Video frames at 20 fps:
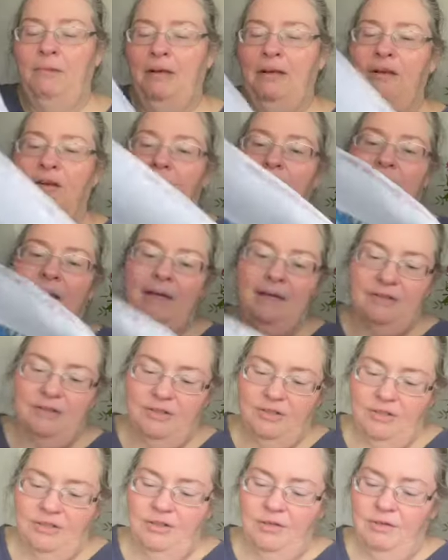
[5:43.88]
to go back
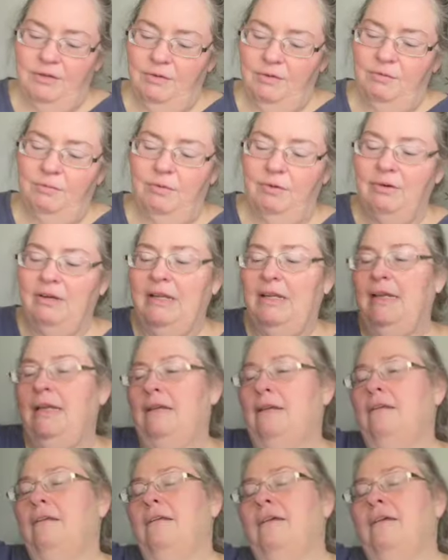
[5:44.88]
to working.